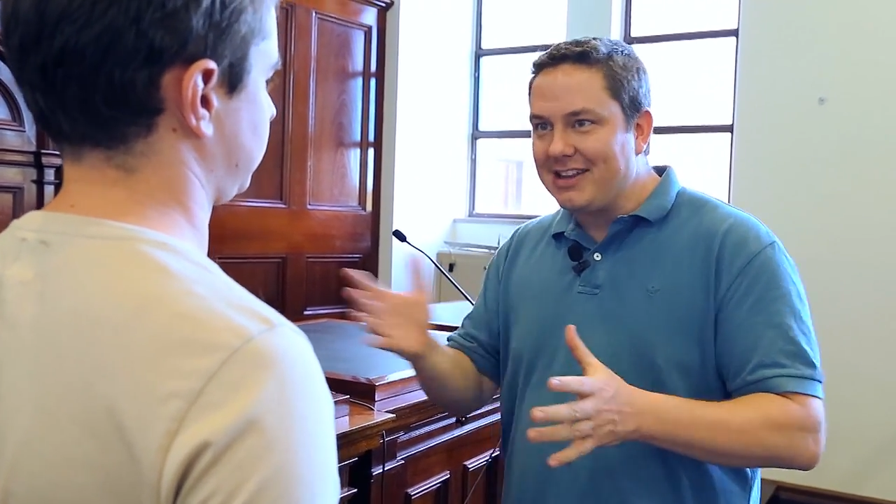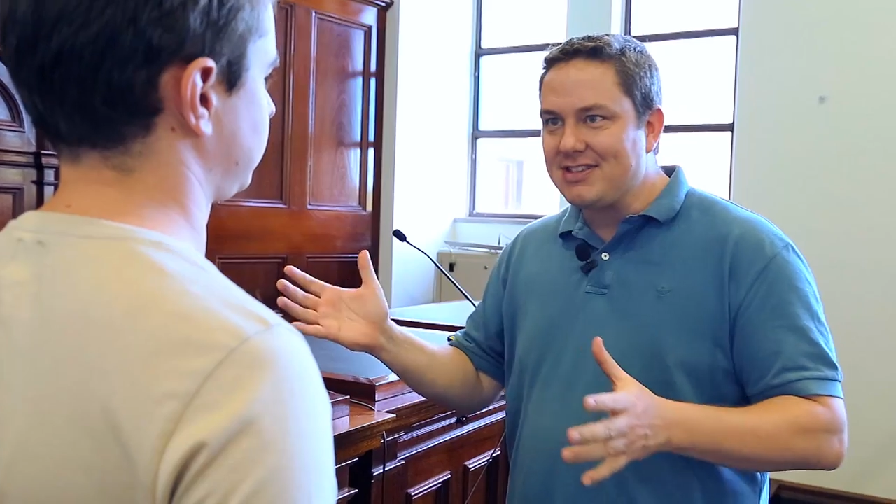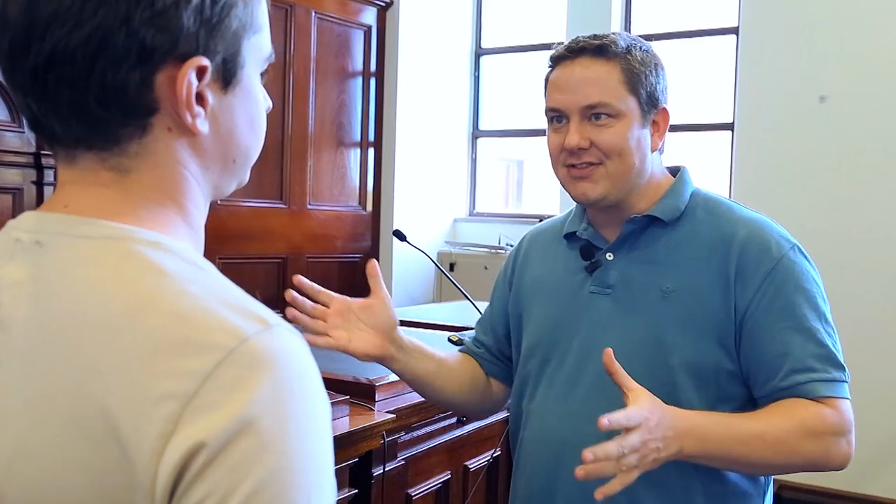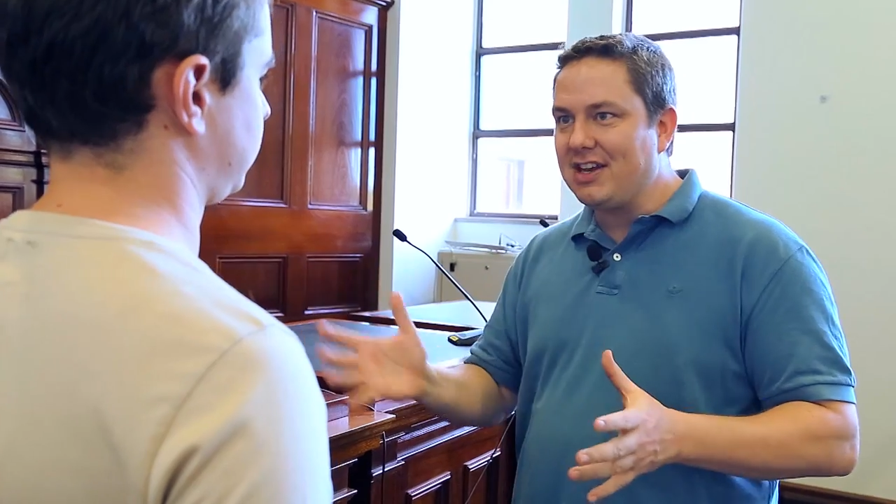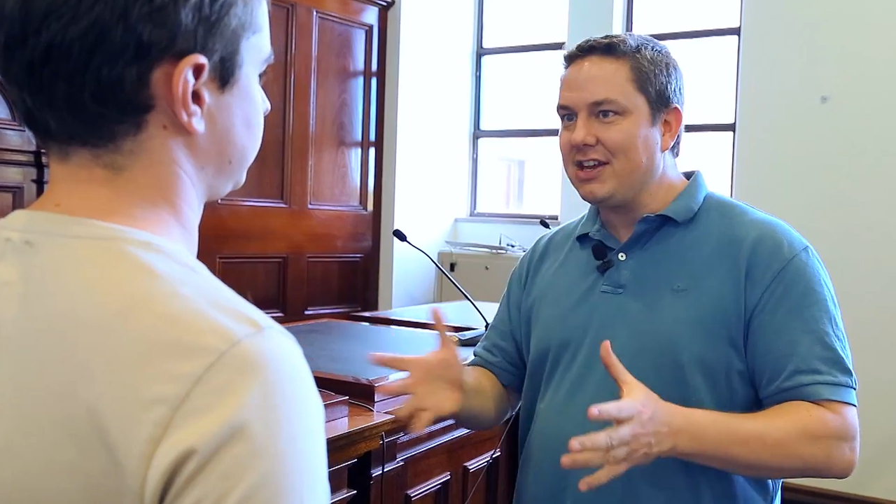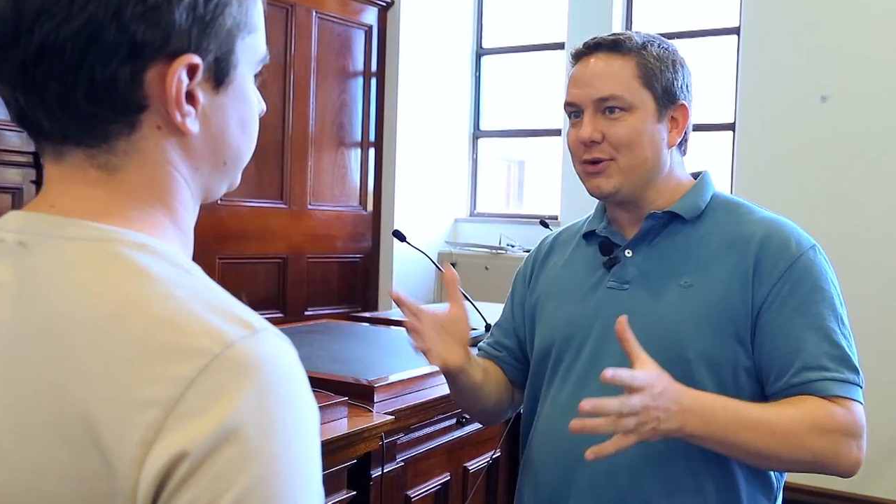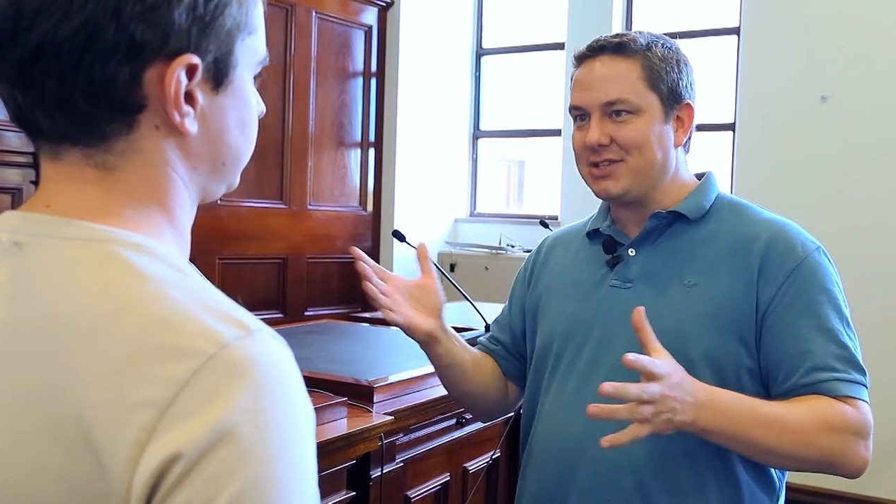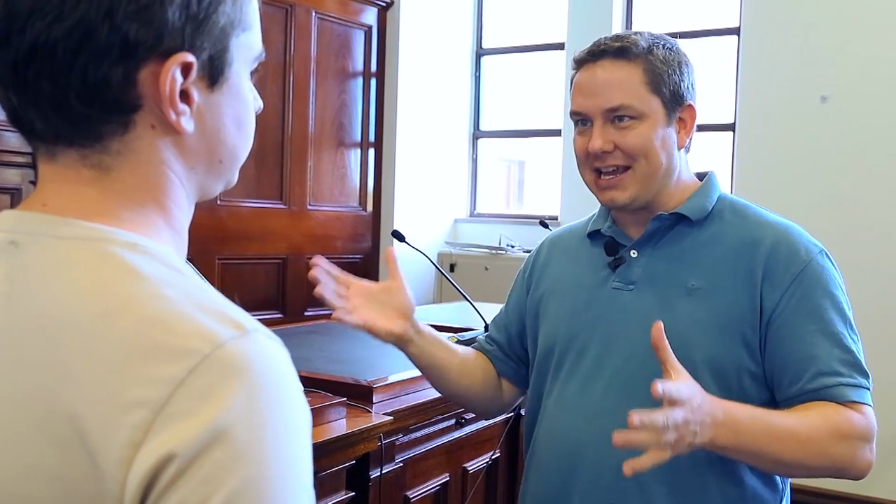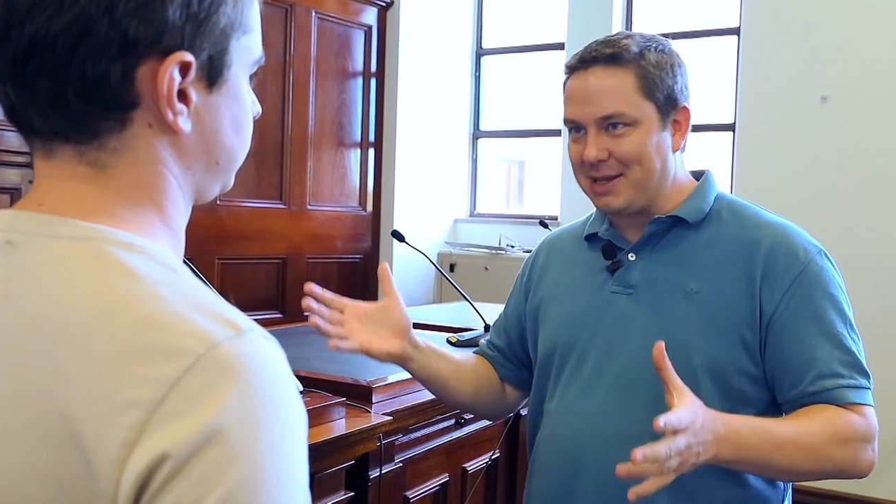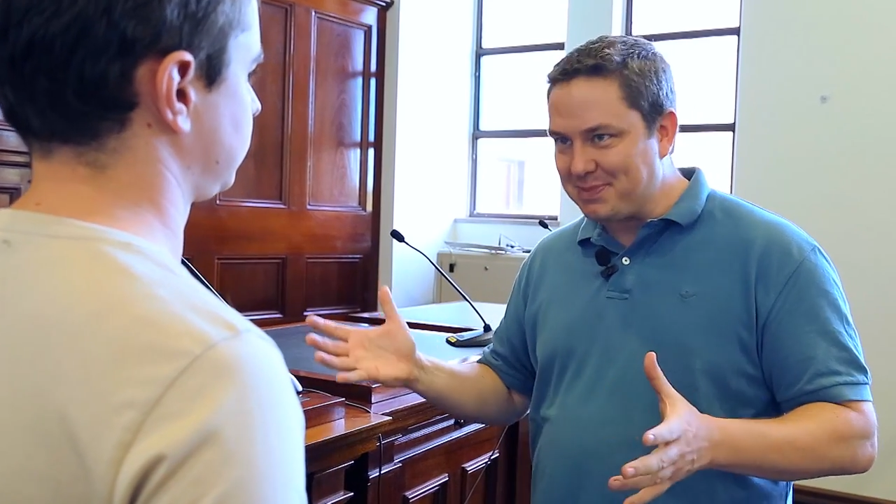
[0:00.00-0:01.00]
these
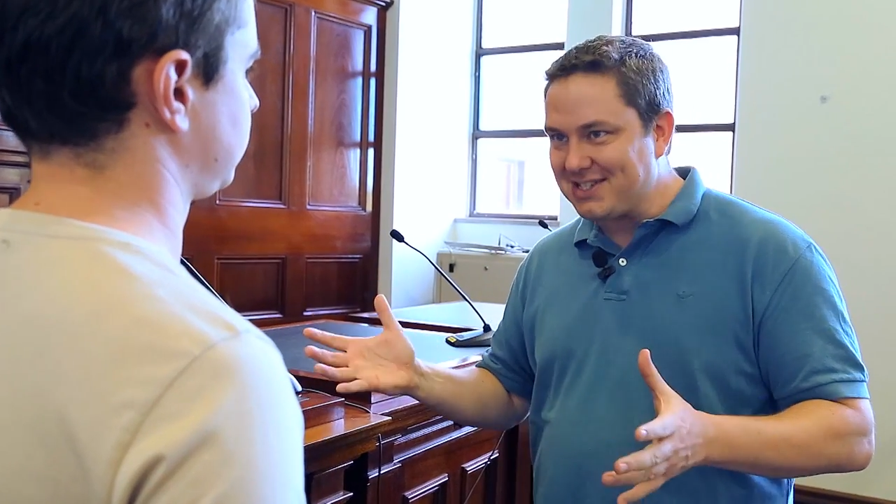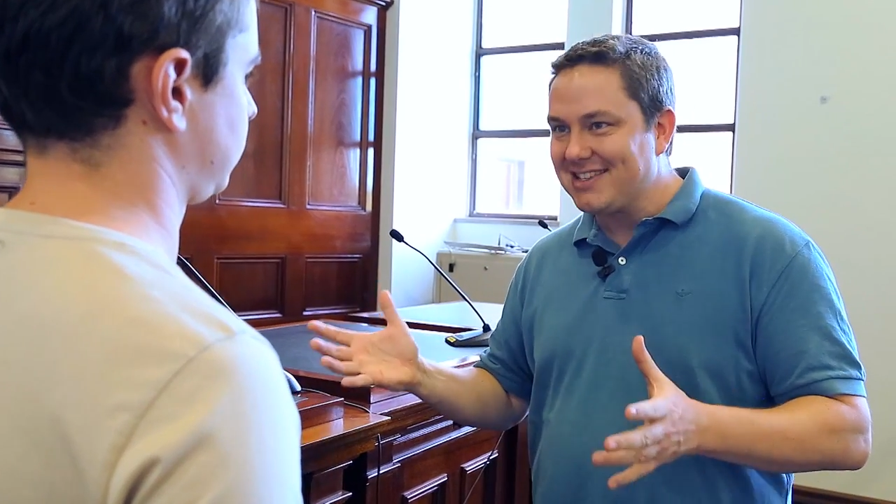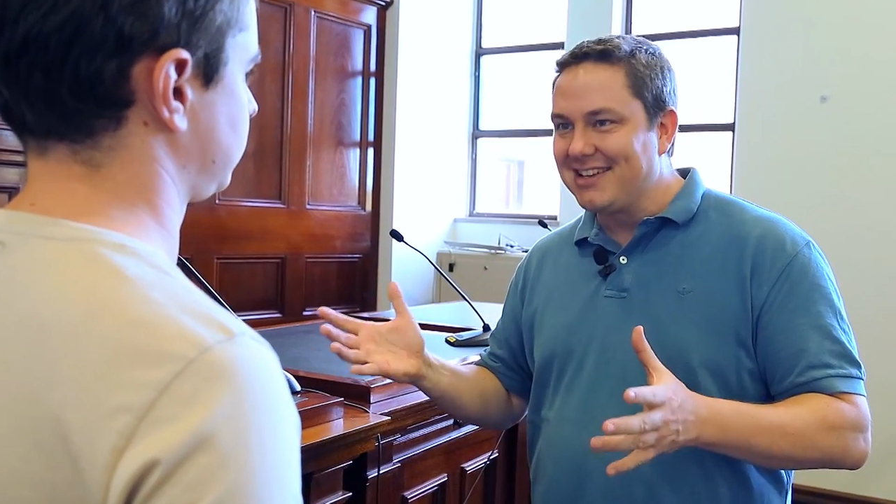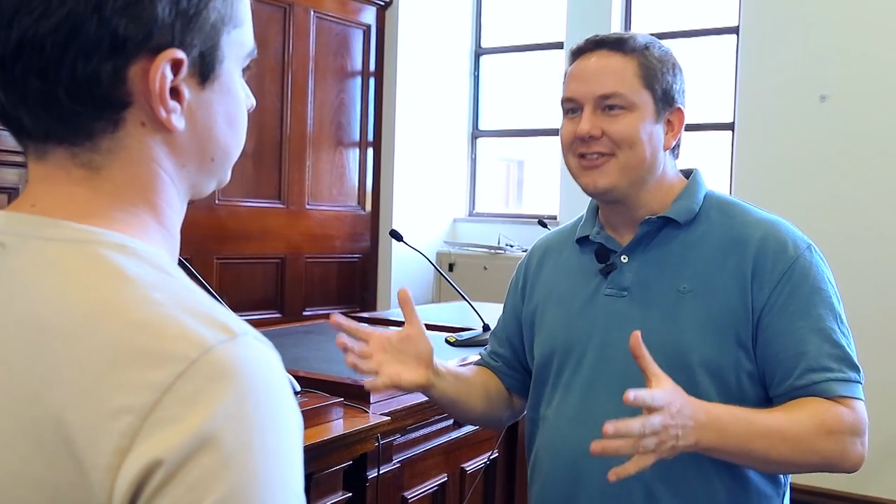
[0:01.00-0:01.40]
videotapes